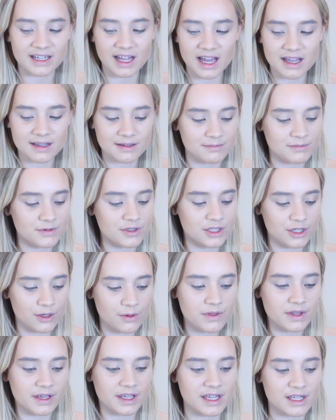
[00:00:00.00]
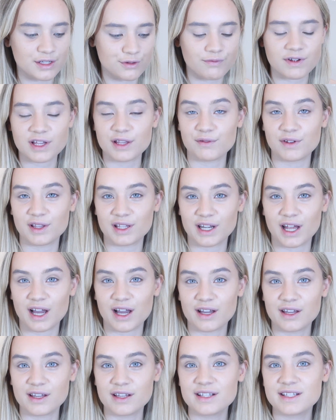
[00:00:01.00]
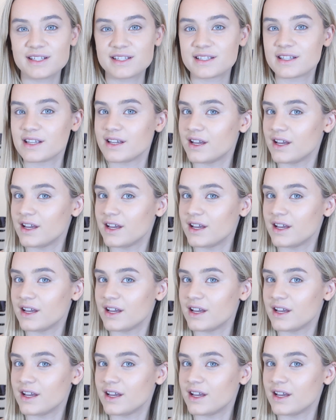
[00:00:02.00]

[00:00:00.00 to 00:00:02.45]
I do think it is really, really nice.